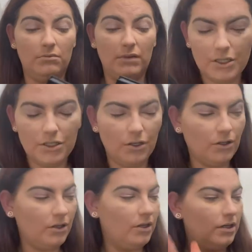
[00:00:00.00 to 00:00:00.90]

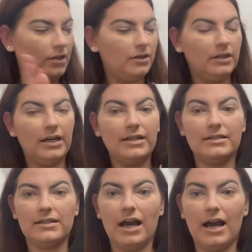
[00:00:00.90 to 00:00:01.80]
So this
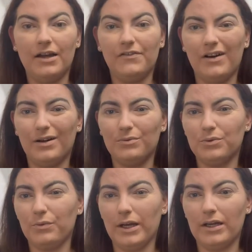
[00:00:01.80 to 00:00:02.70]
I found
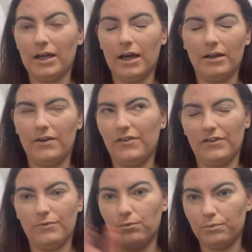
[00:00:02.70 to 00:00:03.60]
when
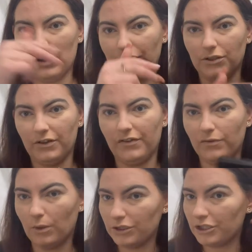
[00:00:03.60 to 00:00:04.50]
I don't know if you've
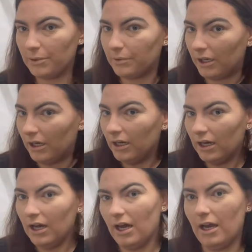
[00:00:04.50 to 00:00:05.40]
watched it, but
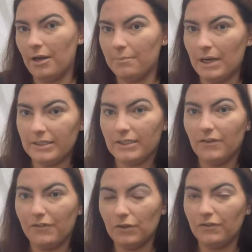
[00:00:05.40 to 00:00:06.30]
I did a
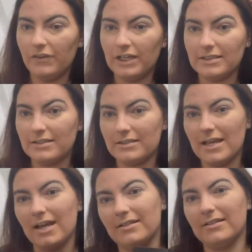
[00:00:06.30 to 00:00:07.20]
full face
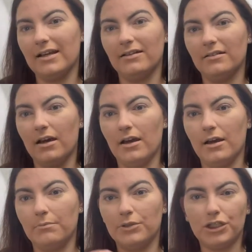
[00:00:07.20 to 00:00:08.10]
testing
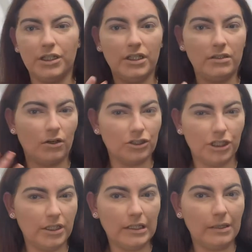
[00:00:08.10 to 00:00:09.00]

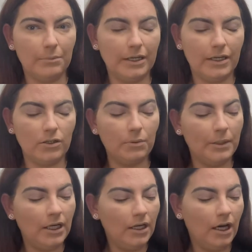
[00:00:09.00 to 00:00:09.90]
Sheglam makeup,
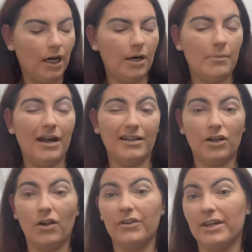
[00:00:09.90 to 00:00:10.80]
and I
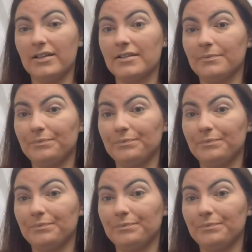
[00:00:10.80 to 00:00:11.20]
got this